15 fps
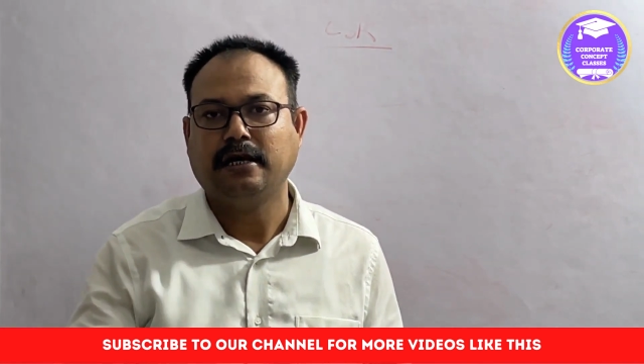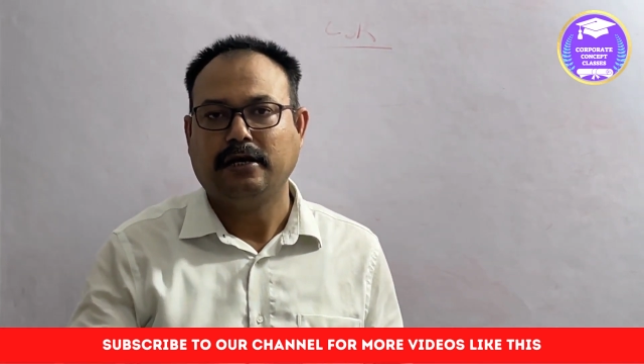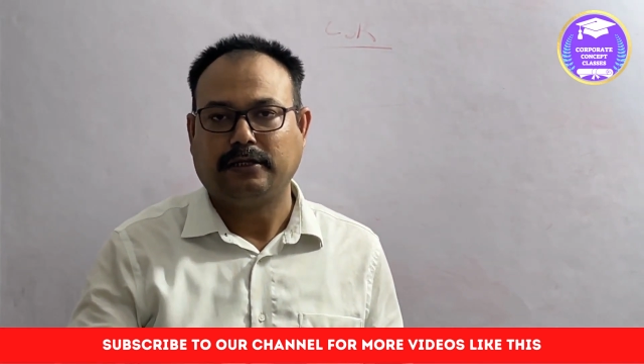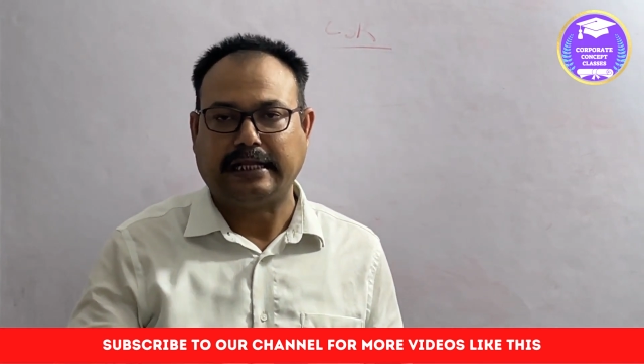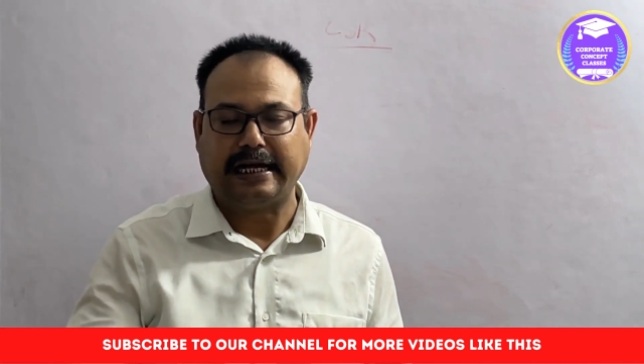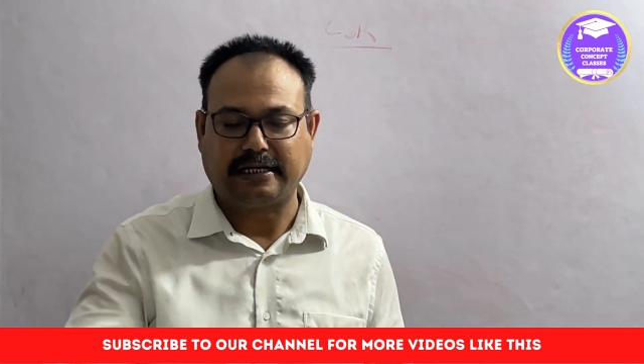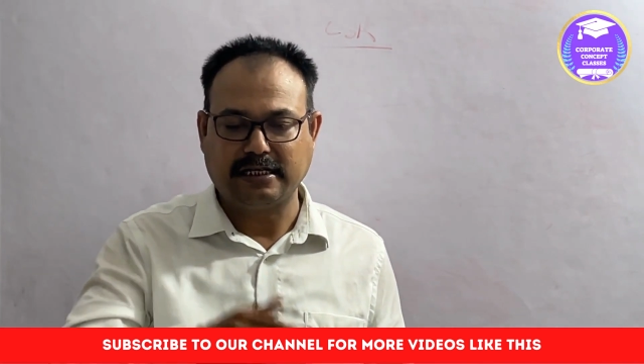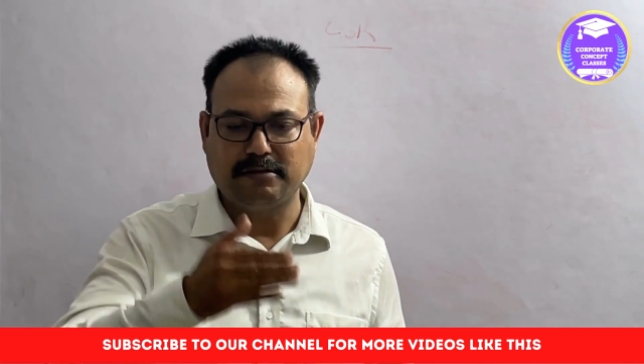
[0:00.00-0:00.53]

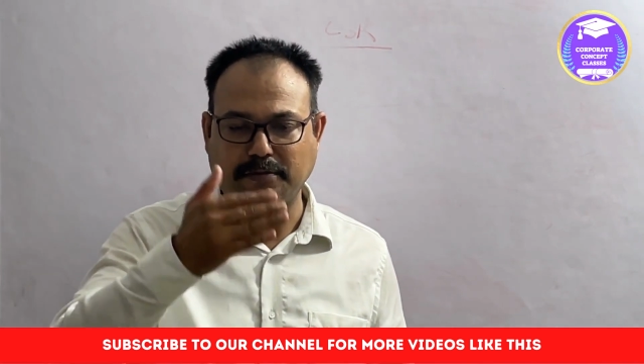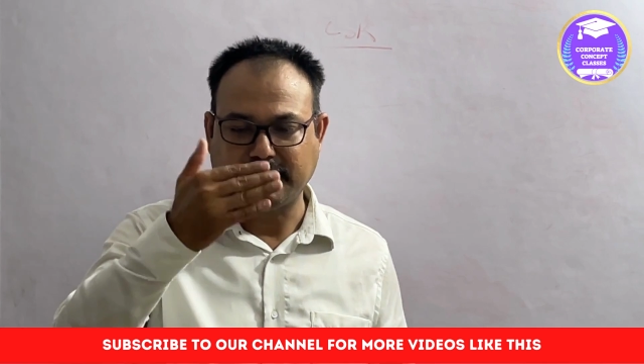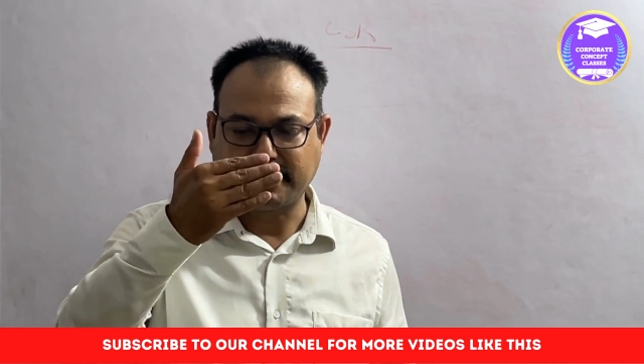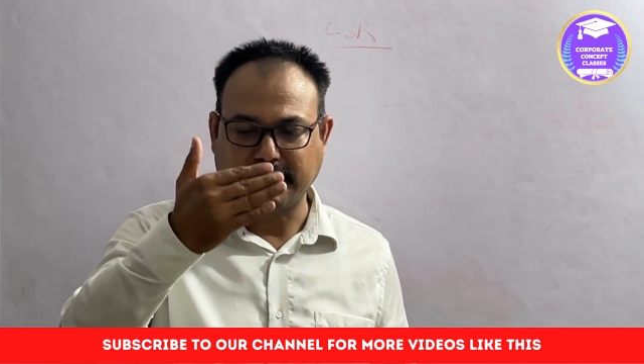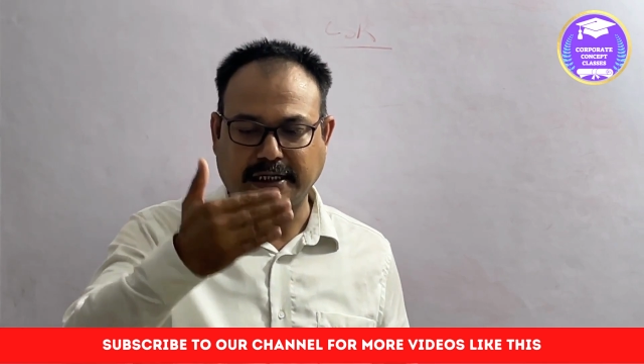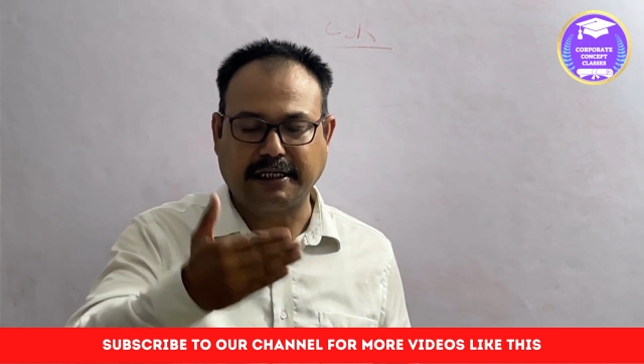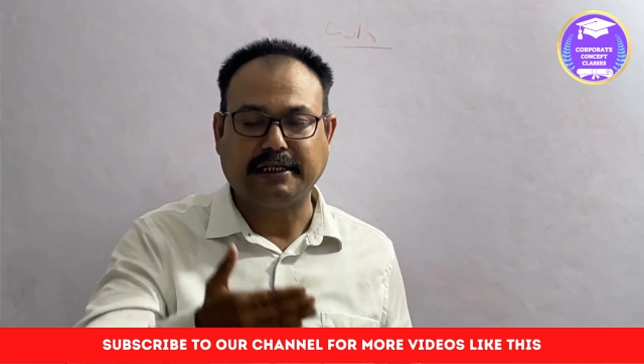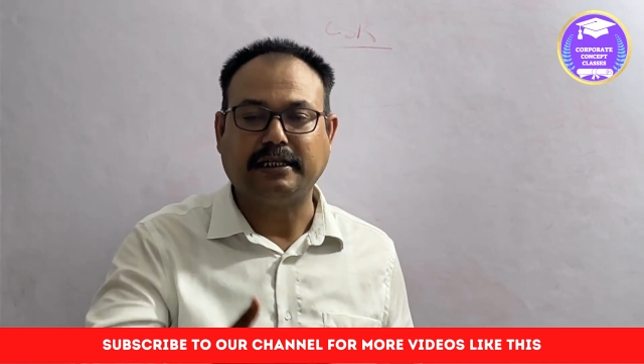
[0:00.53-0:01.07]
That is
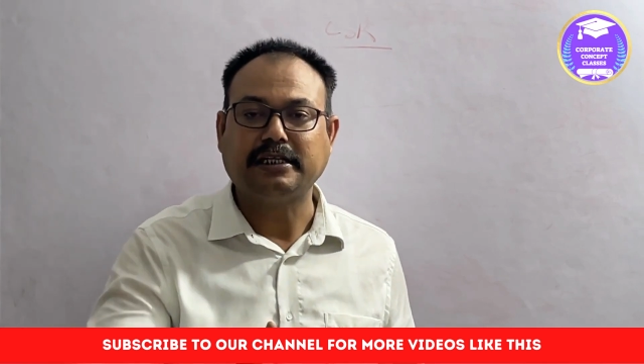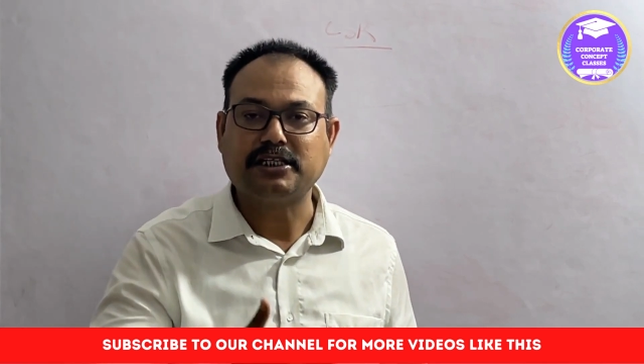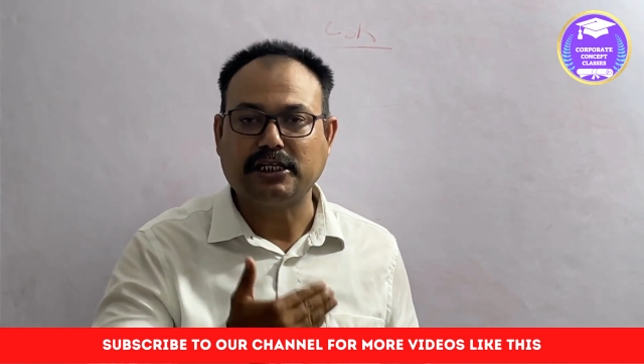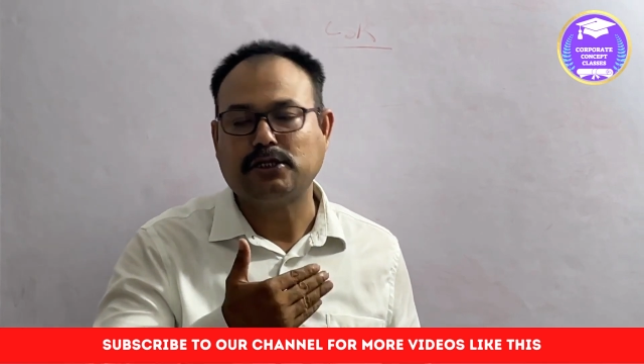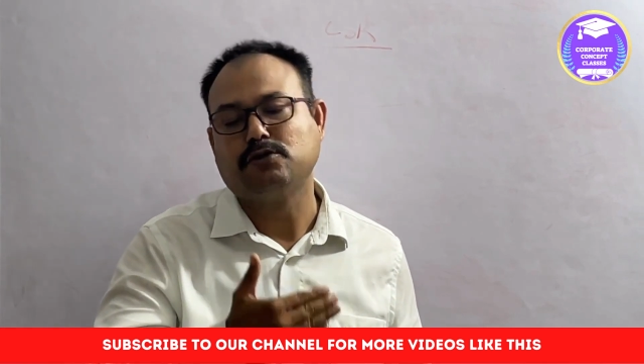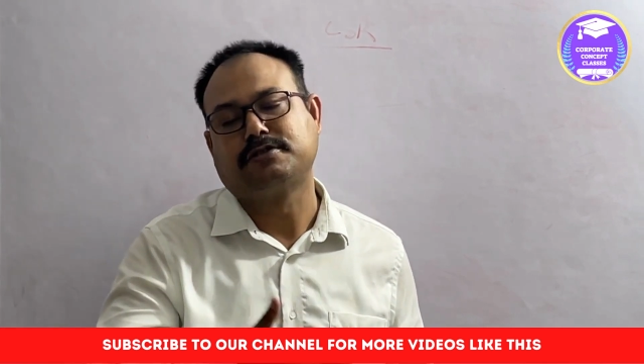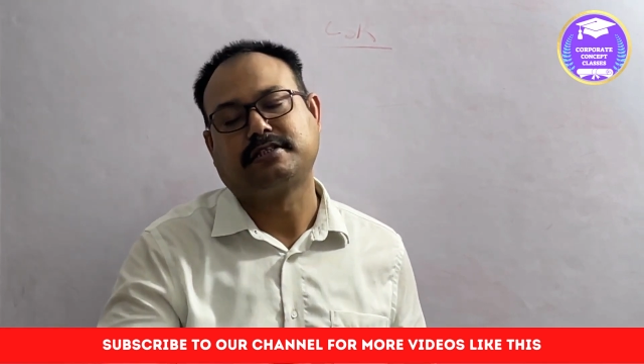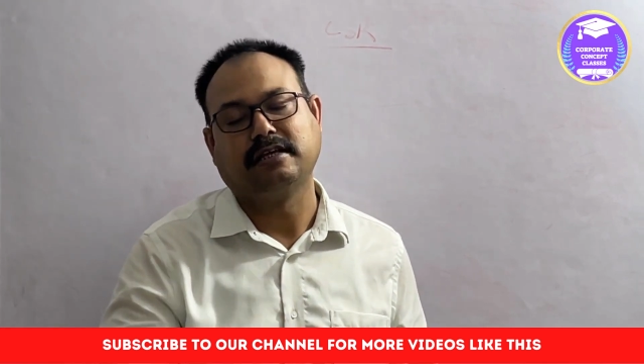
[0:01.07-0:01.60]
mentioned in the
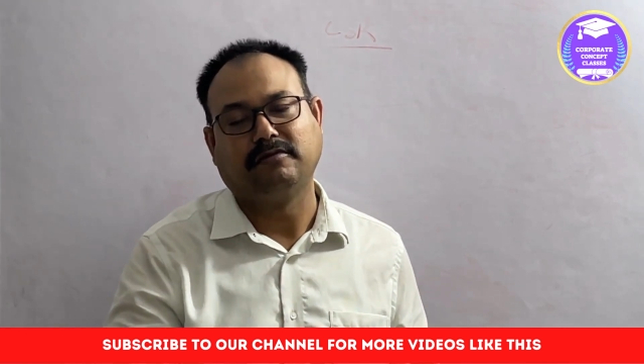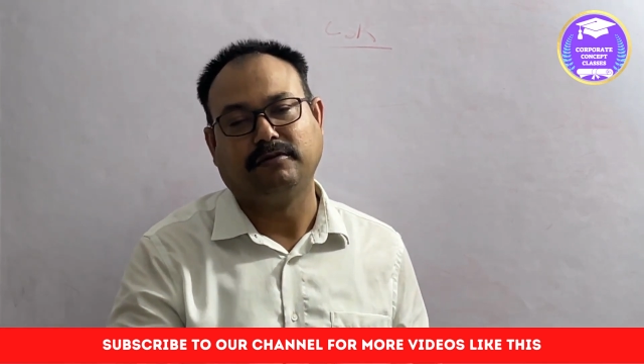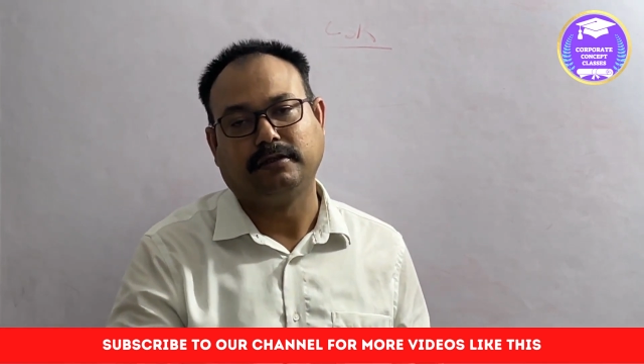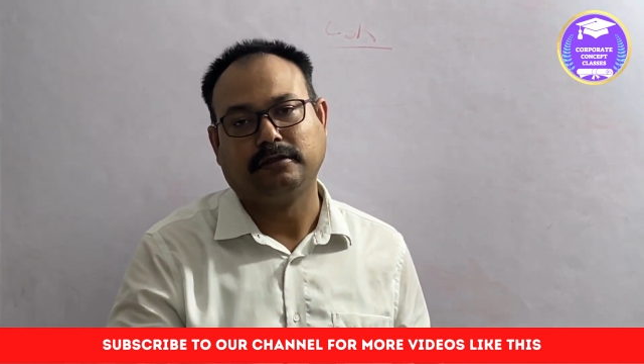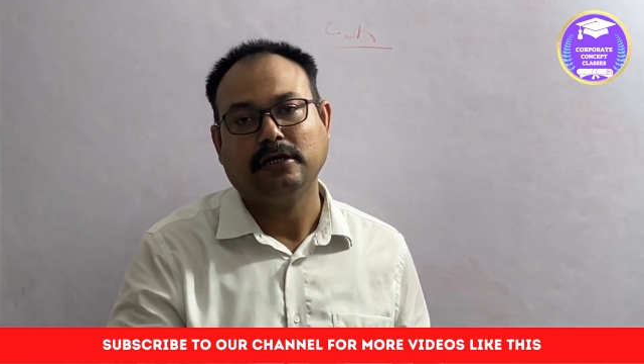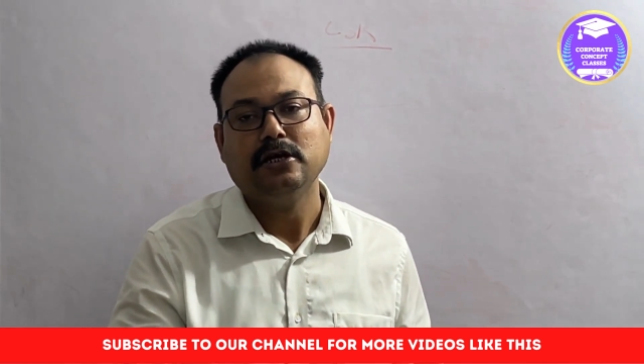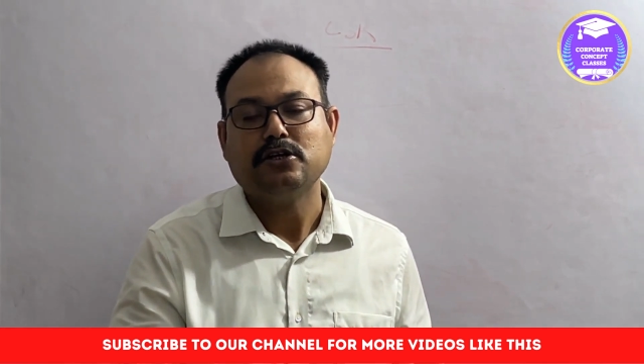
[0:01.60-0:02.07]
Schedule 7.